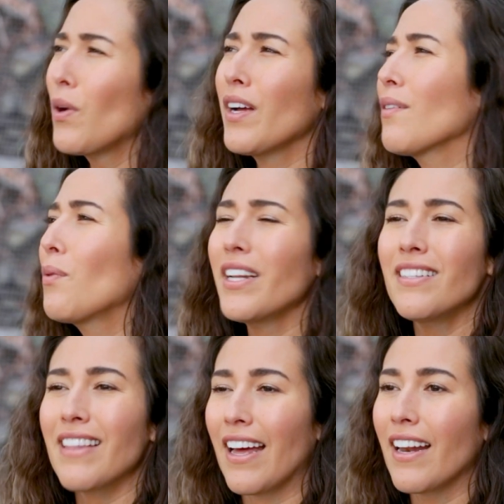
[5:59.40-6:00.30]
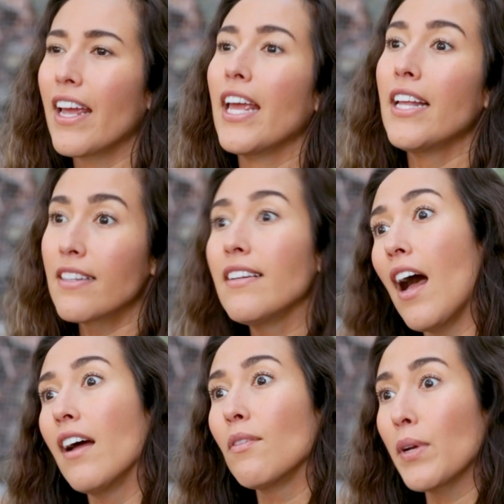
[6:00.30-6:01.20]
What is that? It's
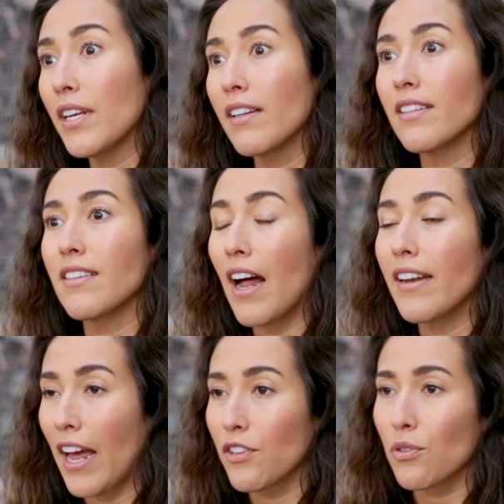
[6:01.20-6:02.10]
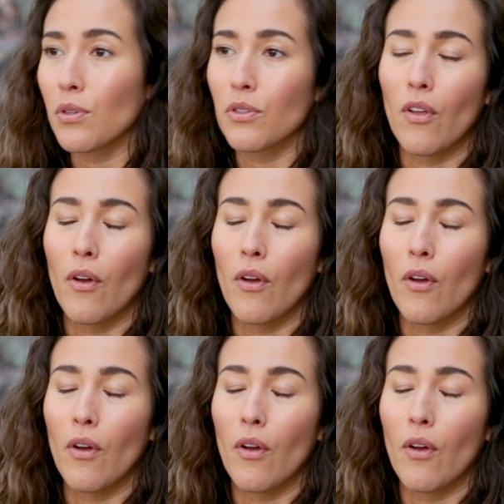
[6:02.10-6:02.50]
not real, it's not natural,